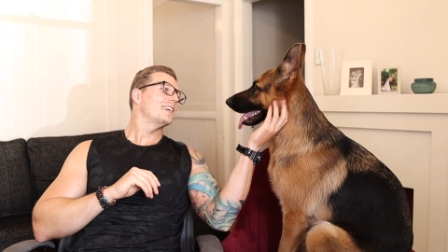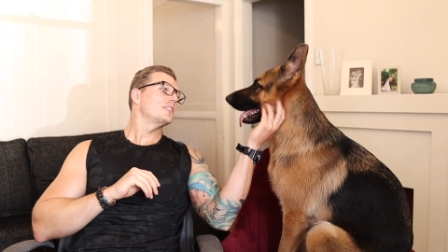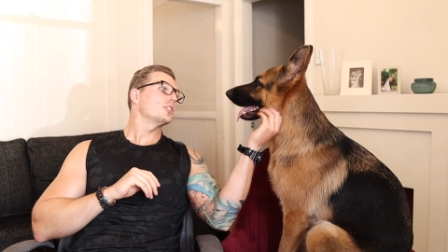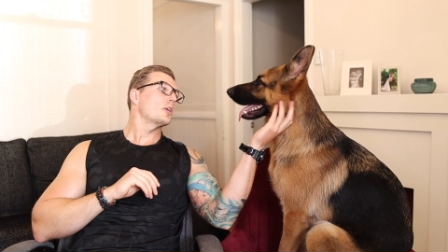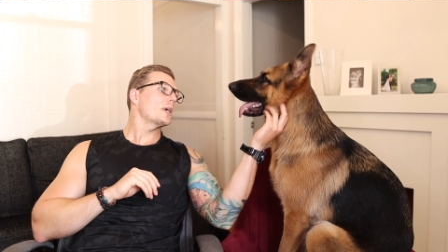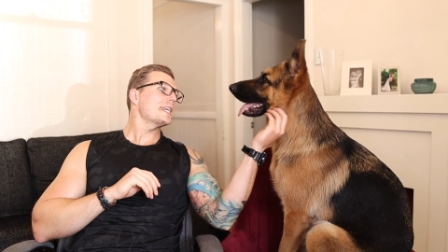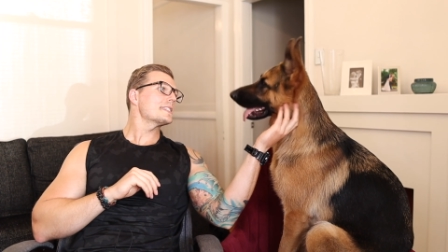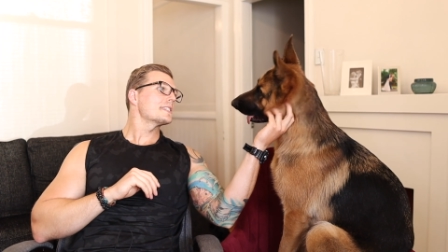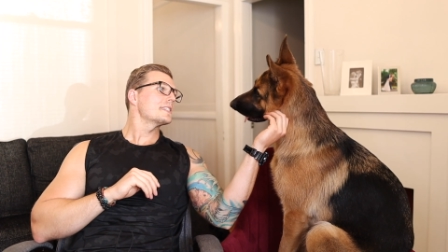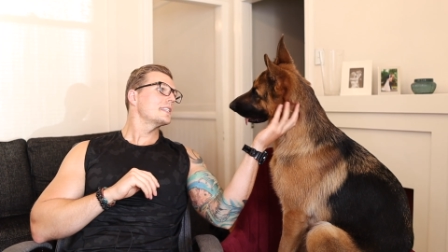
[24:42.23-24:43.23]
Do you go
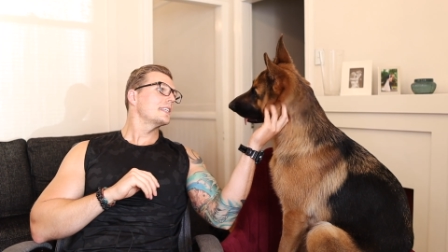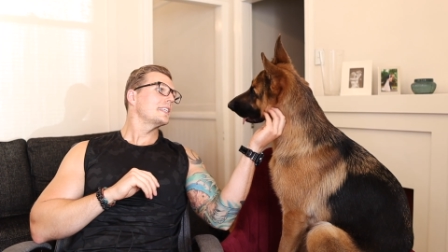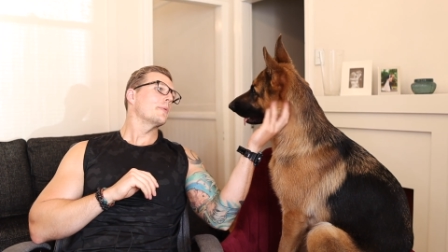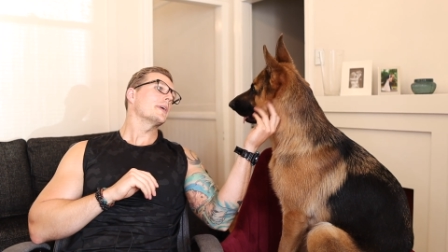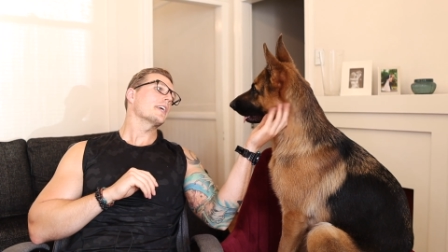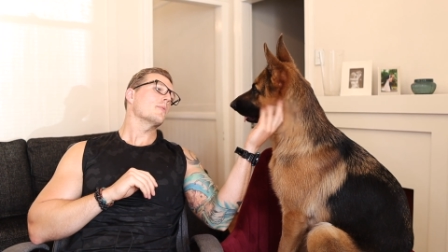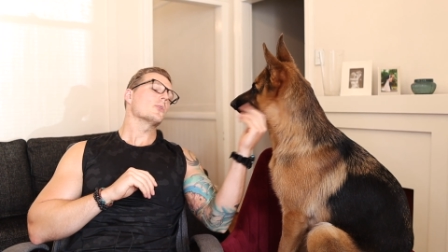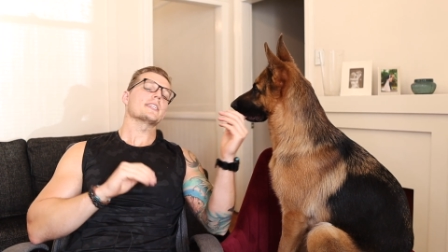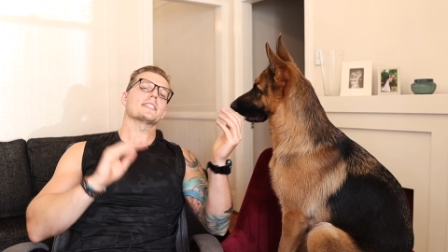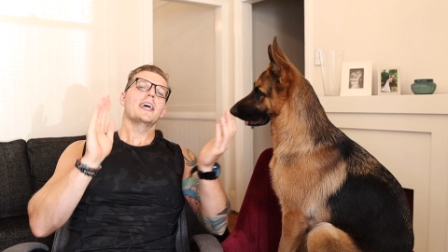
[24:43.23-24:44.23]
walkies? Yeah, we're gonna go
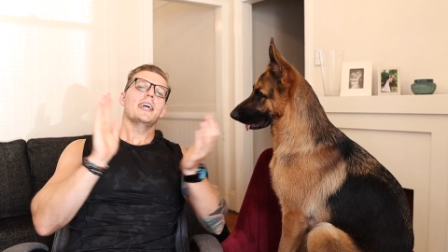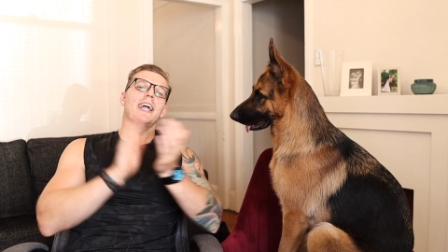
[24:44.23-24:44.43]
walkies.